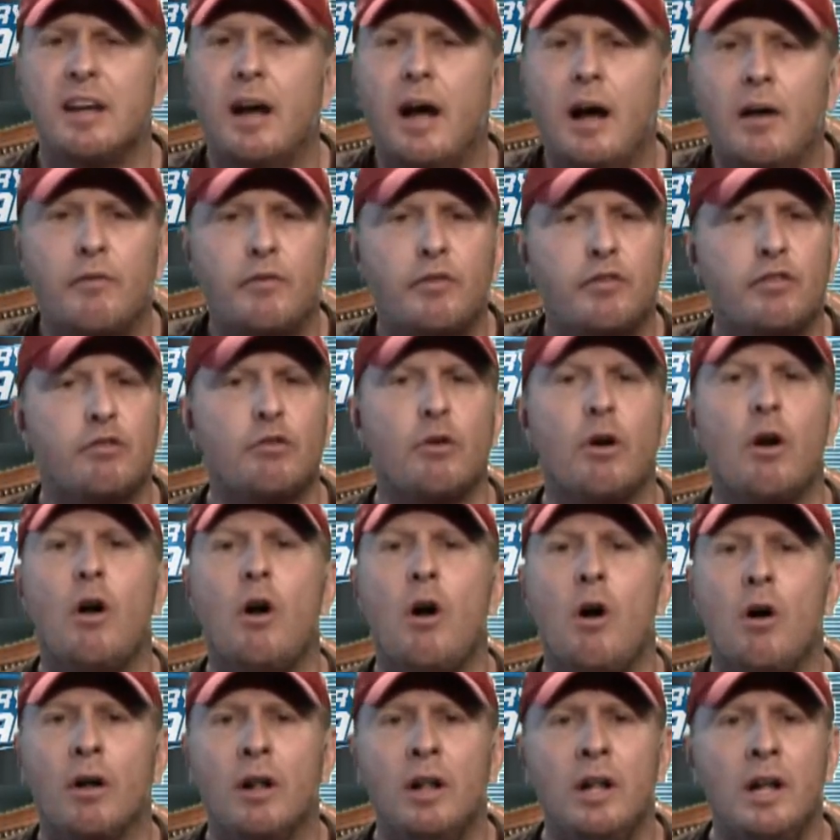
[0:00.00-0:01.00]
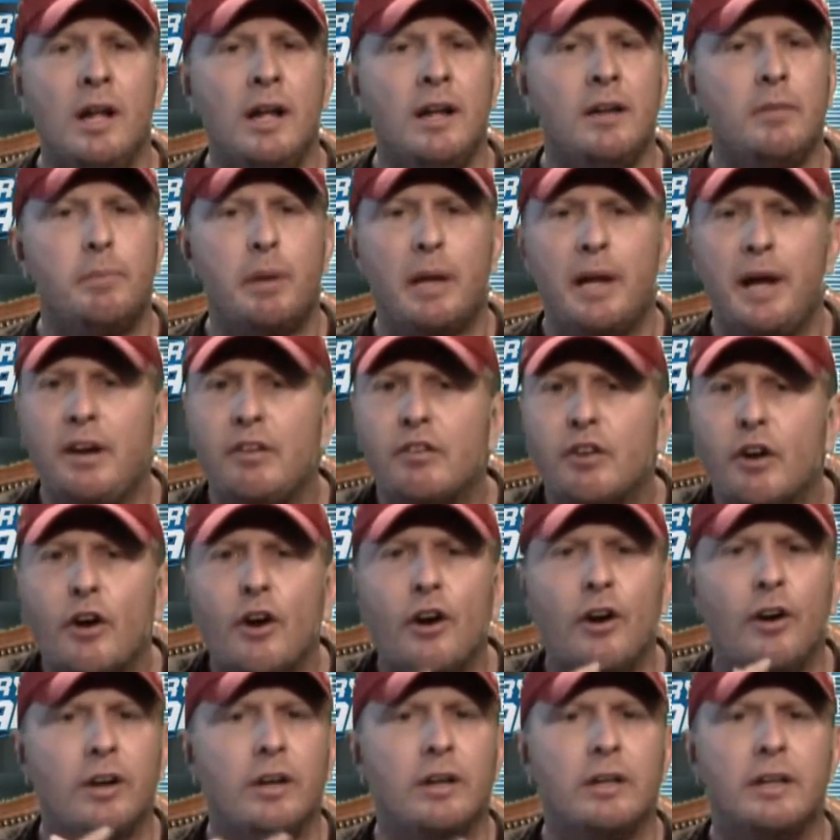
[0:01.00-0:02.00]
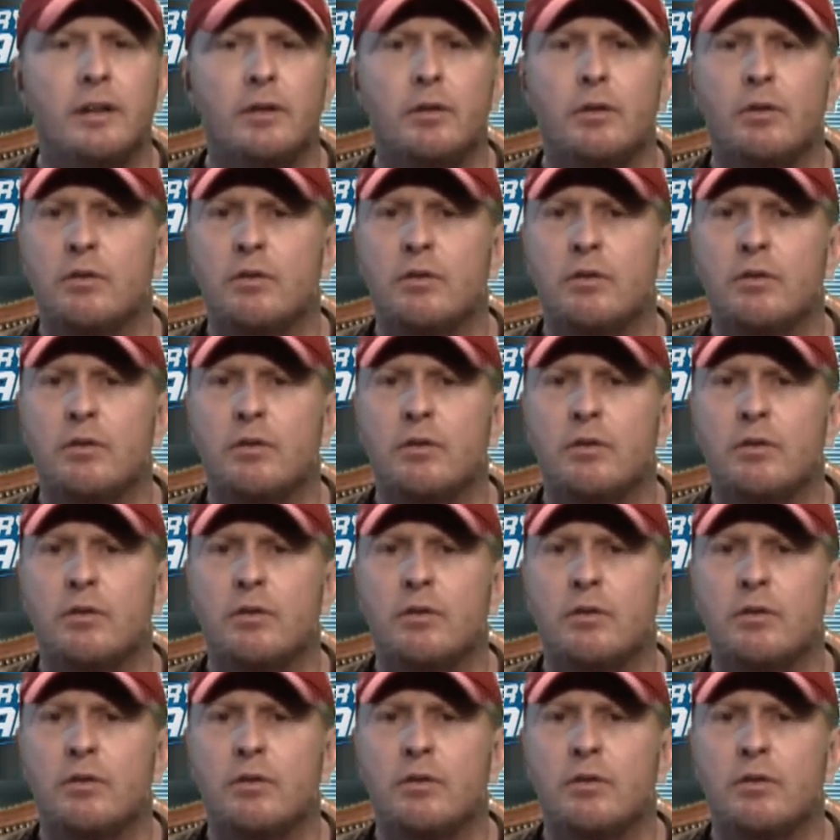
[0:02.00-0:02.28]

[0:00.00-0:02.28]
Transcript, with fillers: tough, strong, plays hurt,